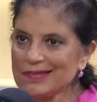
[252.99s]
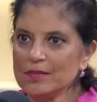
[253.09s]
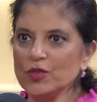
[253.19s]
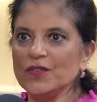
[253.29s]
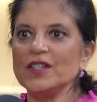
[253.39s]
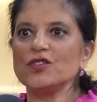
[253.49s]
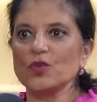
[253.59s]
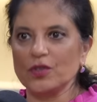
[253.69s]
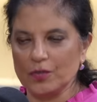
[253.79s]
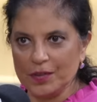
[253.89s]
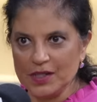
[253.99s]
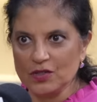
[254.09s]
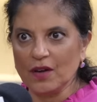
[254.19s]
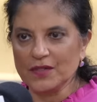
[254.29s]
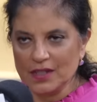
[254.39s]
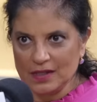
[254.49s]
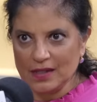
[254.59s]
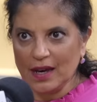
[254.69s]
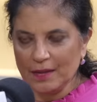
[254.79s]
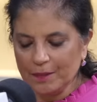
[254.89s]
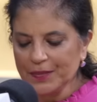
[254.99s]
move the disorder piece off to the side.